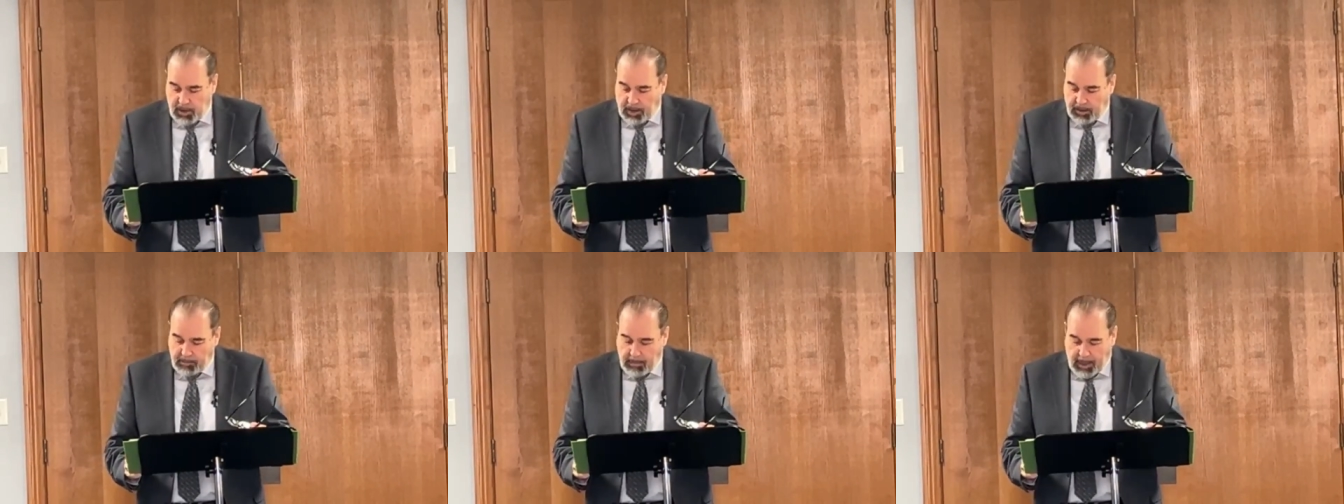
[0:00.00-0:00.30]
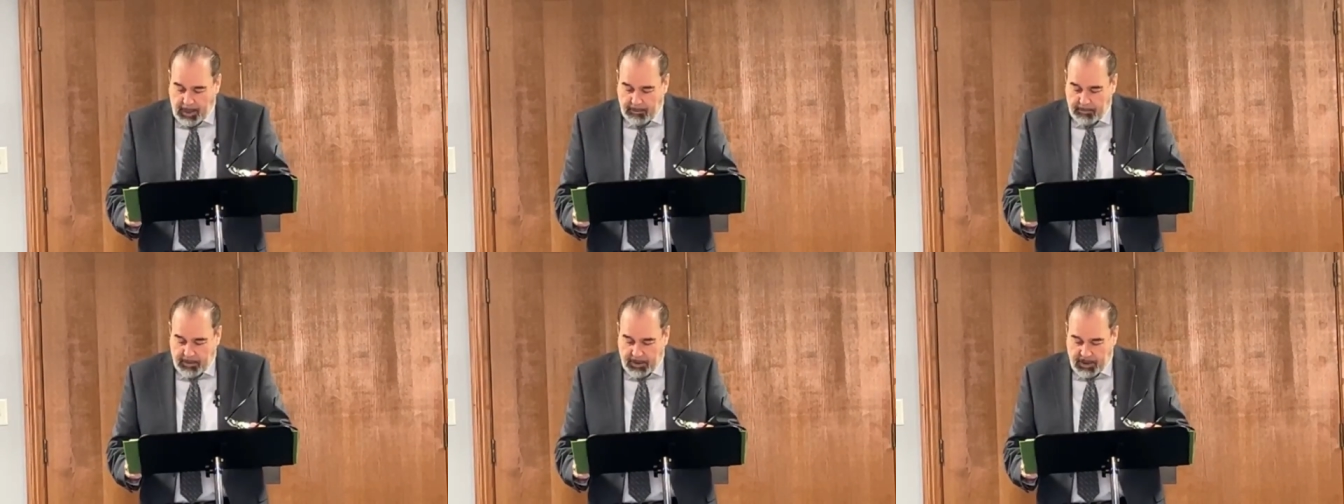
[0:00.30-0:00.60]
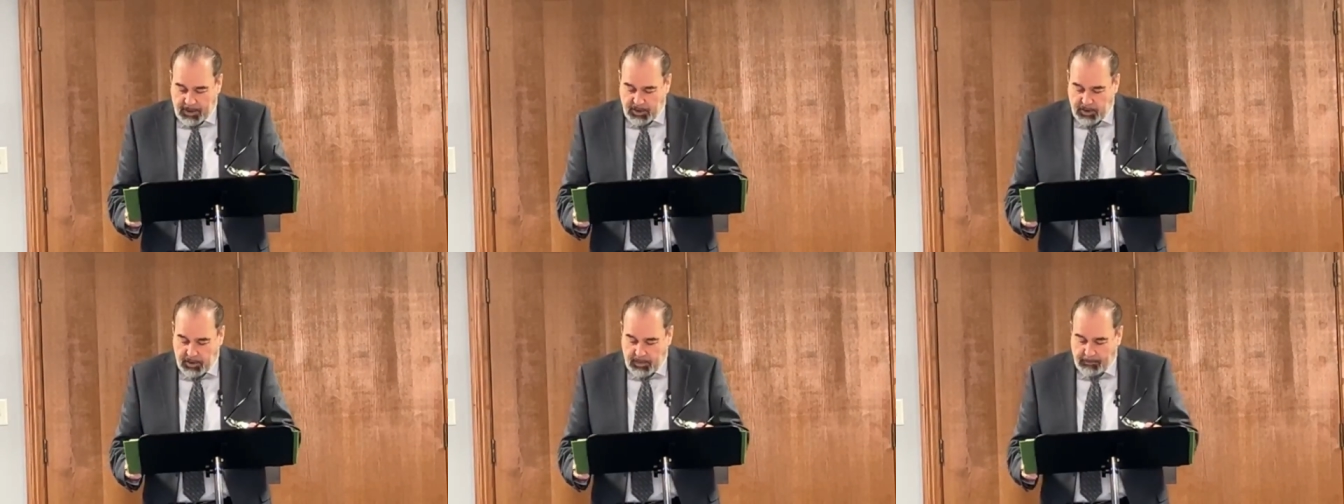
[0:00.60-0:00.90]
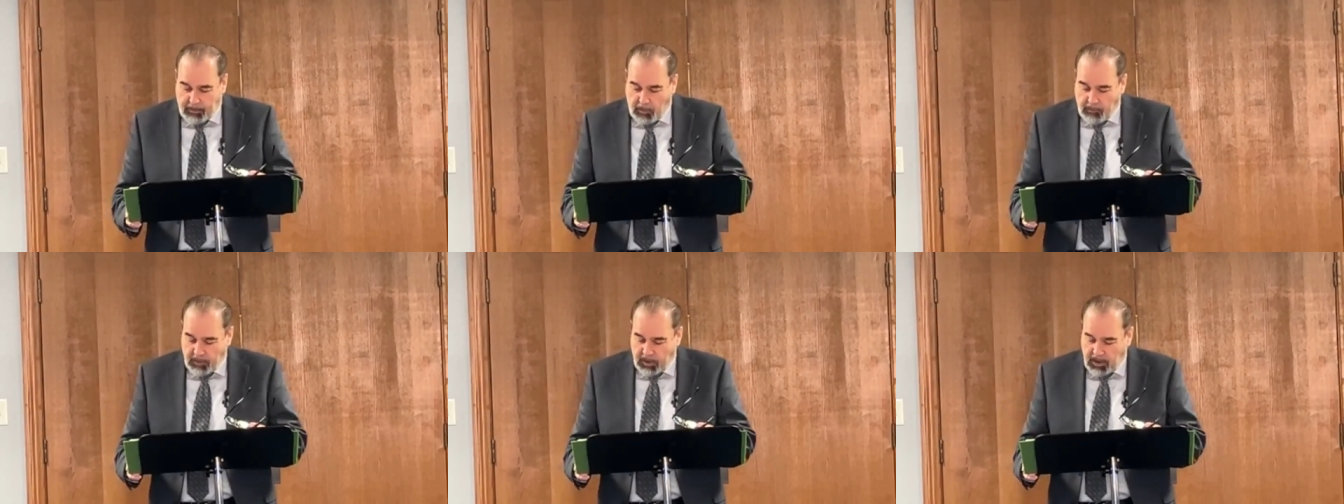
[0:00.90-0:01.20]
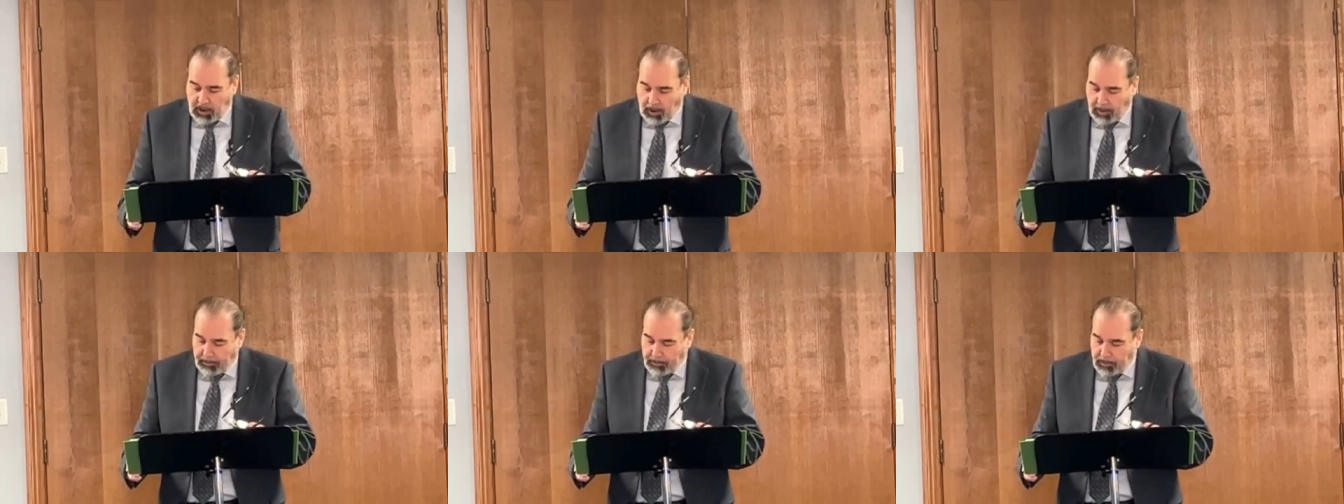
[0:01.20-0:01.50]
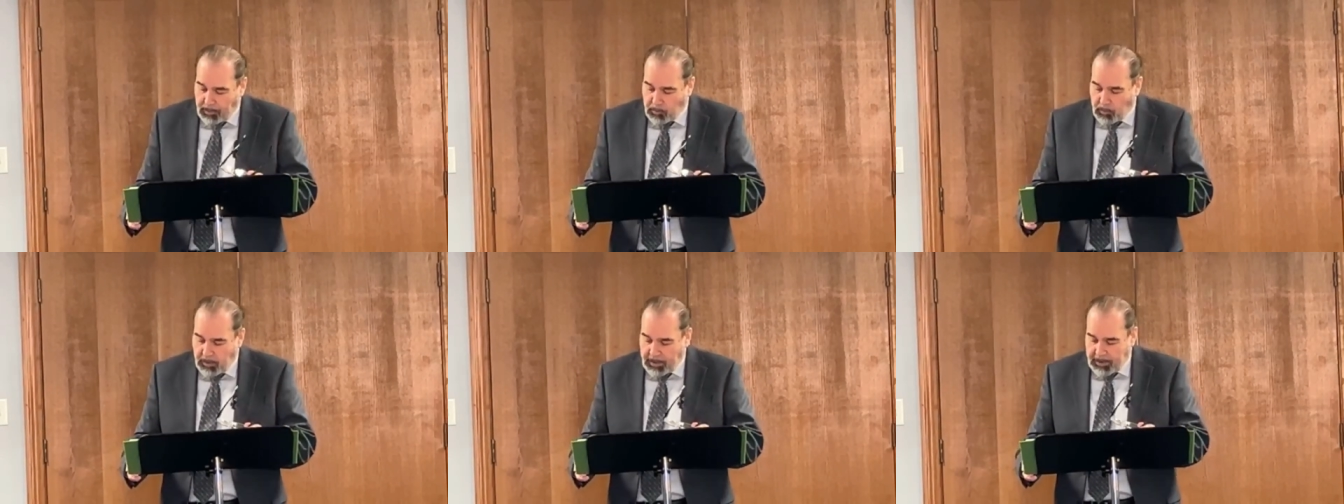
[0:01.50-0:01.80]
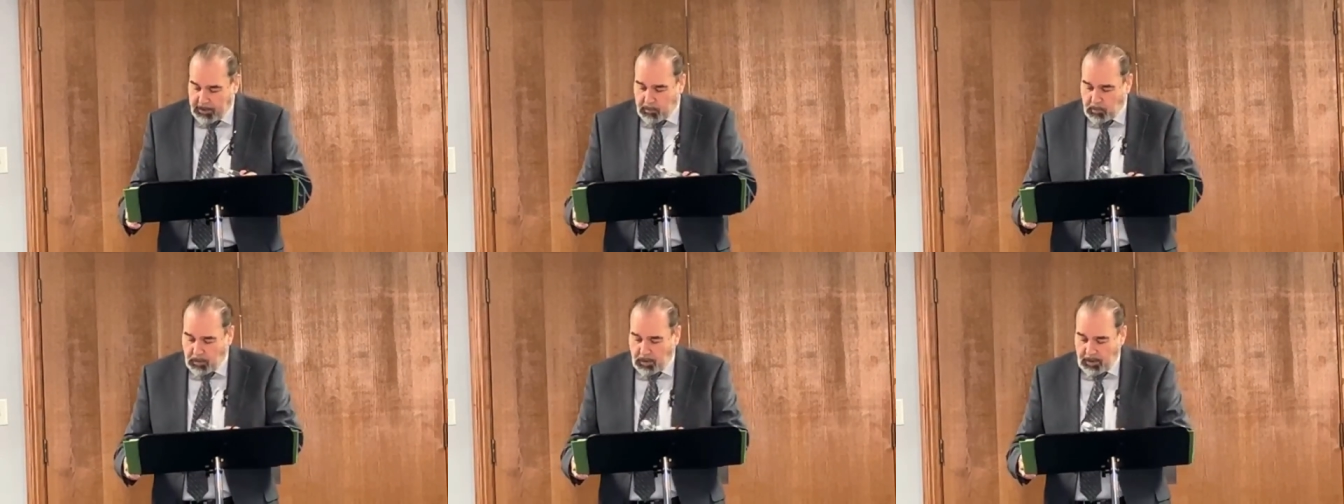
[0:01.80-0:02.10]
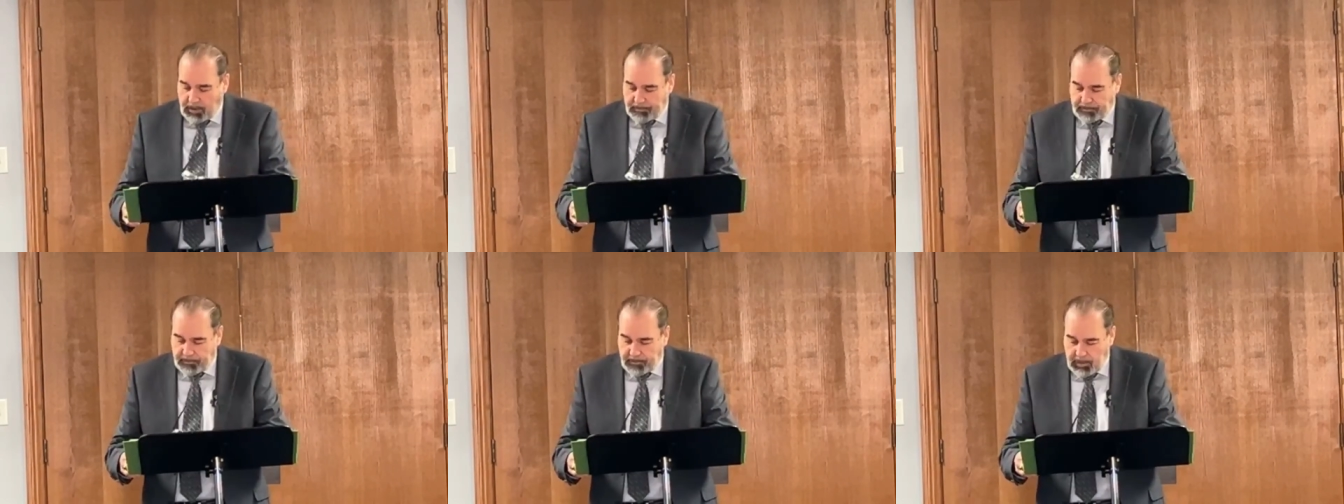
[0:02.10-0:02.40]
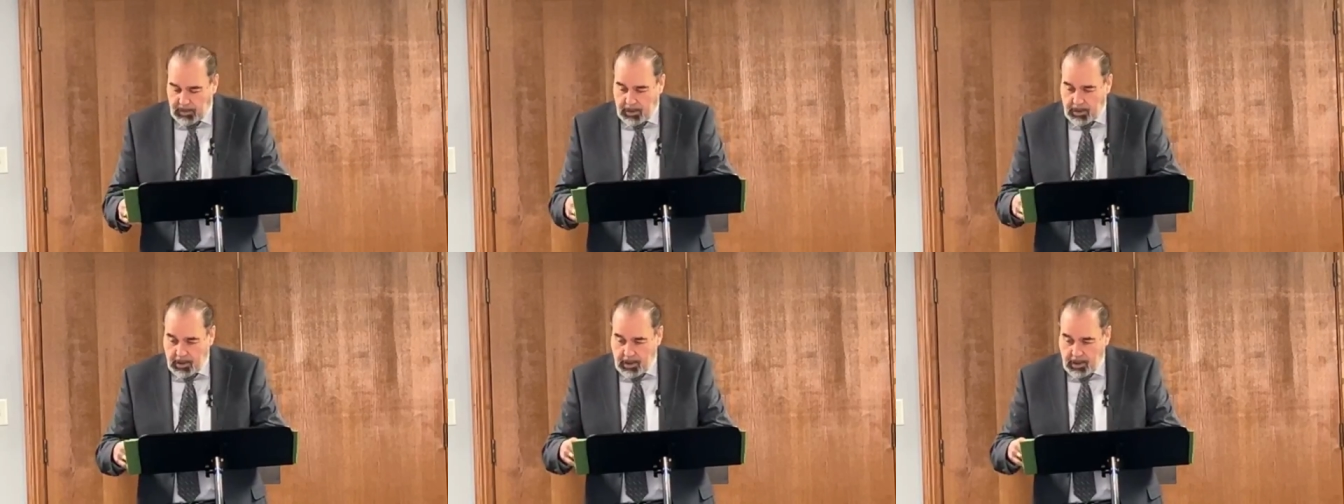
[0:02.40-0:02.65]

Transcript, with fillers: young men, because you have overcome the wicked one.